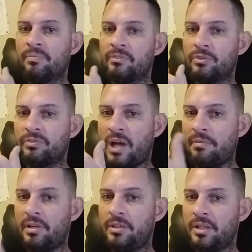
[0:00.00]
for
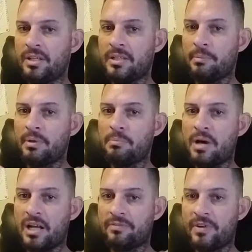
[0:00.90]
$500, and then I'm going to
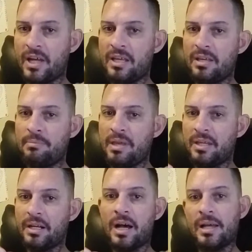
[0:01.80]
modify it and make
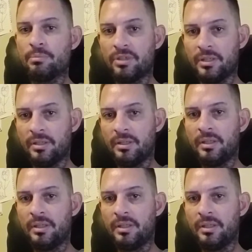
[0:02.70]
it a hybrid.